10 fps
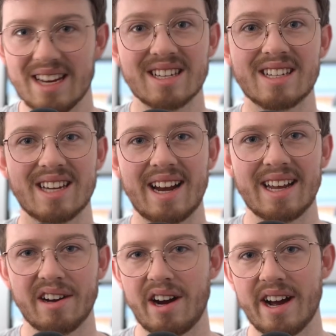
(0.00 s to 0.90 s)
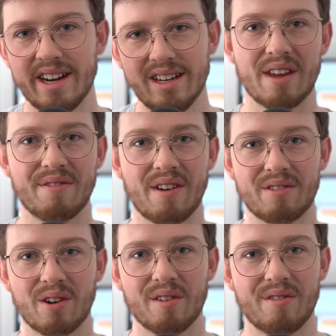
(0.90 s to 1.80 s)
insanely high. If I've
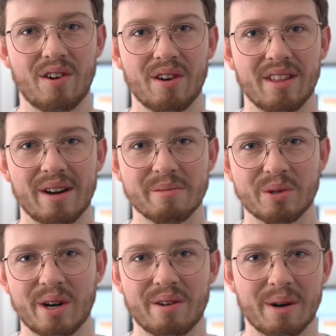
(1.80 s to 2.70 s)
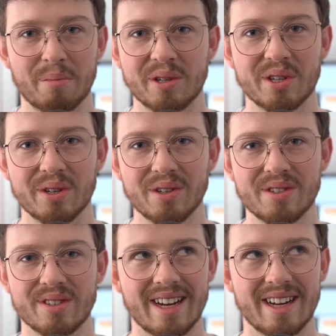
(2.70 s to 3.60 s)
got a photo that I'm trying to
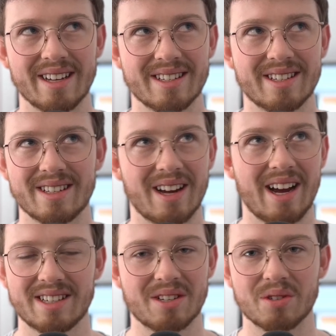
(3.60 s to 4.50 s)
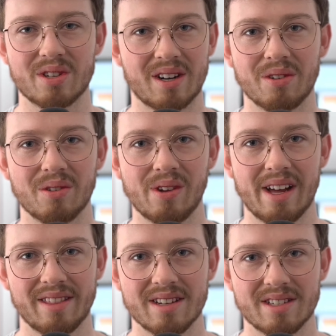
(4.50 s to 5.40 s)
reproduce, I still struggle
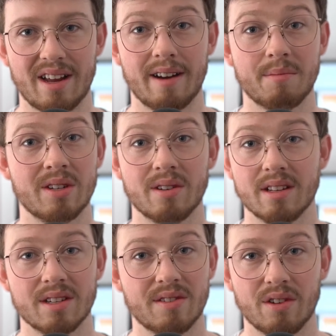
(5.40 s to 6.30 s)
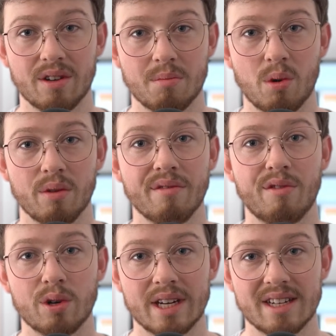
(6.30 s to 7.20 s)
at this, and I've been doing this for more than
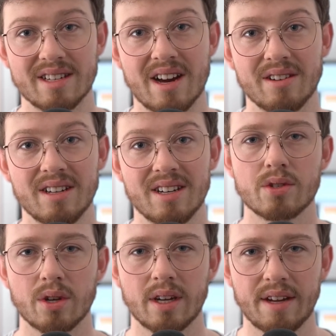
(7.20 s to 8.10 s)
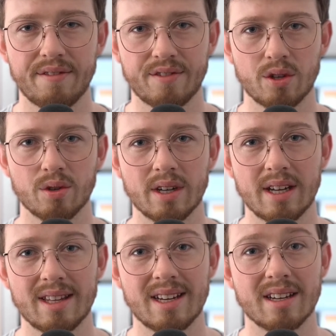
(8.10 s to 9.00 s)
4 years now. So if you're
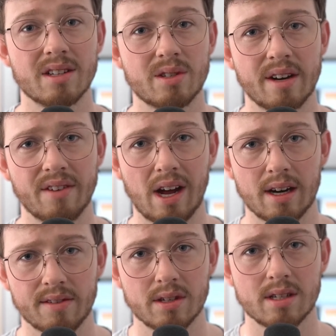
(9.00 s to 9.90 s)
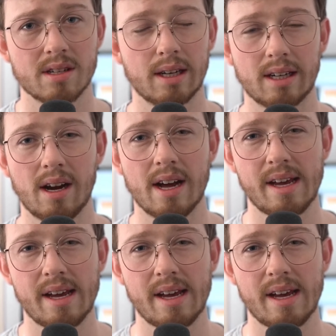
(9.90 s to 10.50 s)
in the industry of Arcviz like I